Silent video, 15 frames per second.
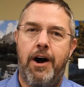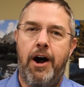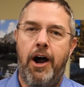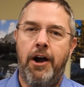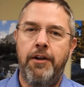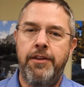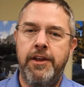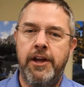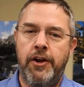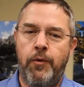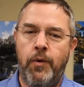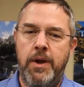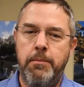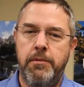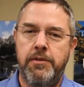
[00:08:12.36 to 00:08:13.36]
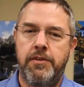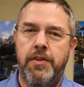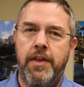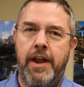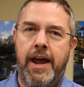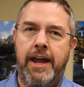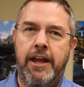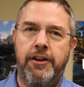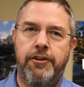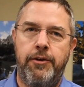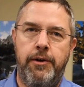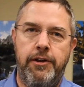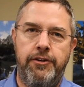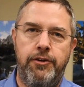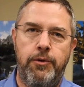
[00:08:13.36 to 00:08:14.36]
are the agreements that I
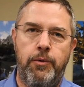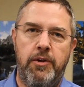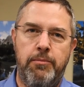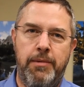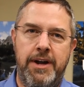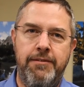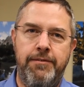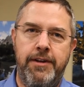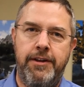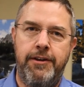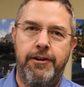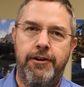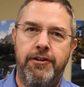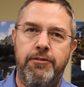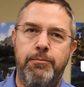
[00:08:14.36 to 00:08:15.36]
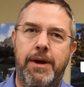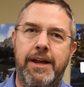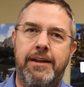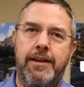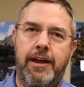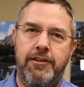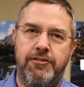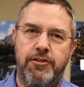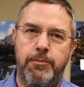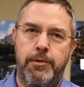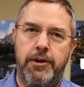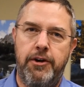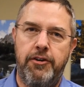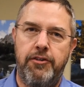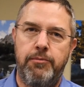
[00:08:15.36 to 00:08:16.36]
enter into with my vendors, my
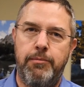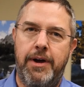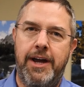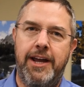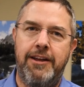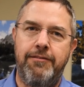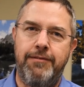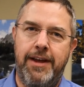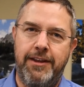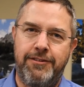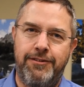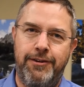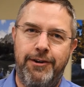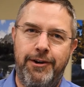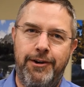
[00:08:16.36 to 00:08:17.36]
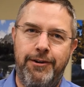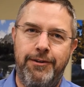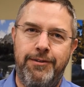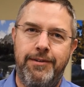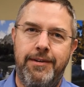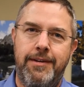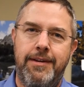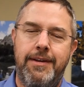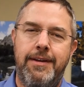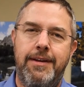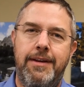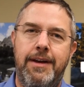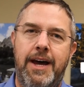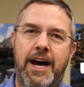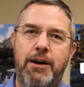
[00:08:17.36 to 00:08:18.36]
customers, my investors,
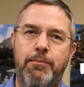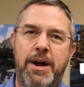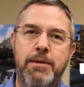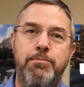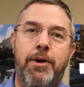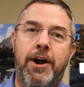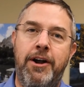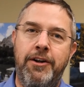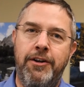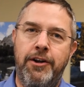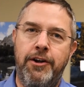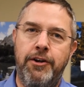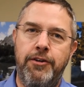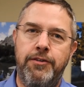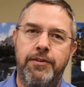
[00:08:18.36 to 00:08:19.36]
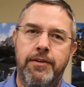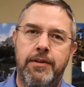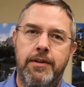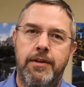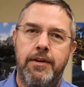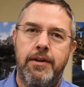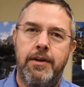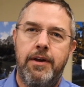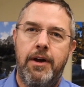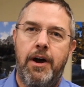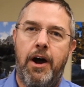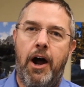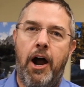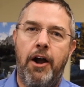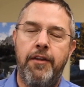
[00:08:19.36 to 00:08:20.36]
my partners,
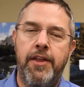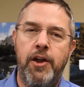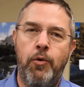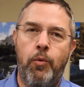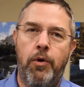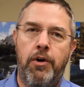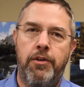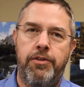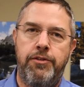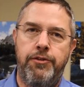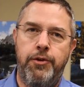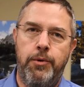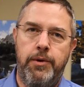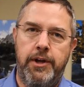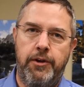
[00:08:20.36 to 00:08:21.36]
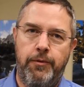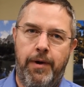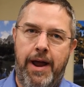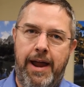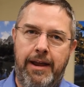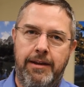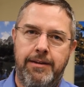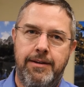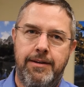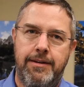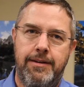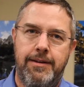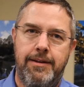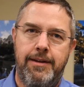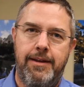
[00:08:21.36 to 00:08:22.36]
are they worth doing right?
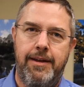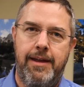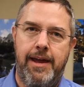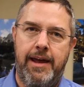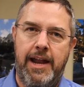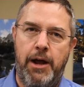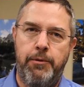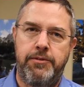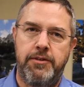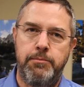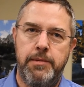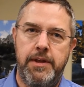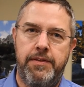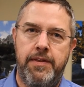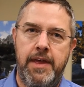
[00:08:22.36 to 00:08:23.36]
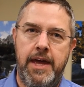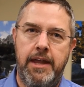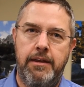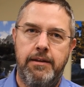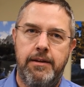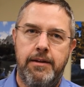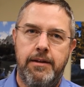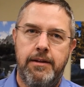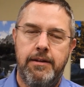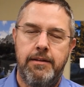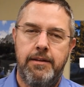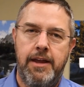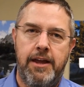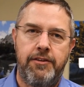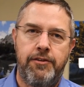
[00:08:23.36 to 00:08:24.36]
And I would submit that
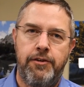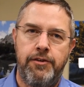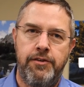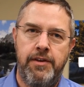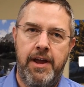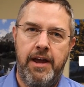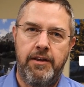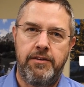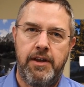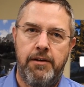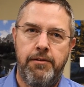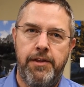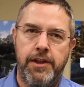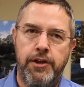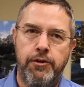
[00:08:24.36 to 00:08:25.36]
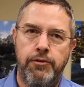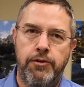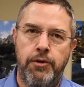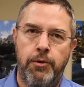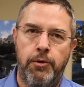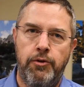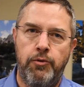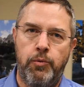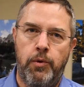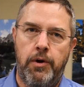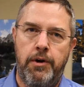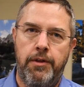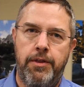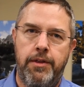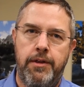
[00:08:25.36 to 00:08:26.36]
the answer is yes. Everything you do is
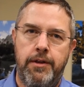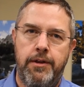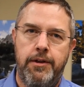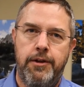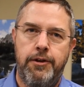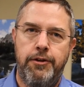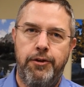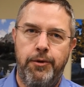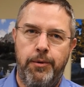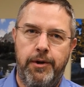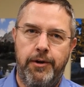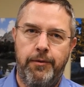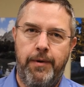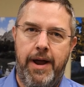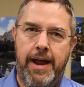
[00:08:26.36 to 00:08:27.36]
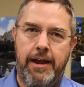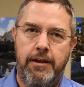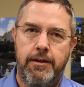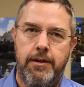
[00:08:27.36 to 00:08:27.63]
worth doing right.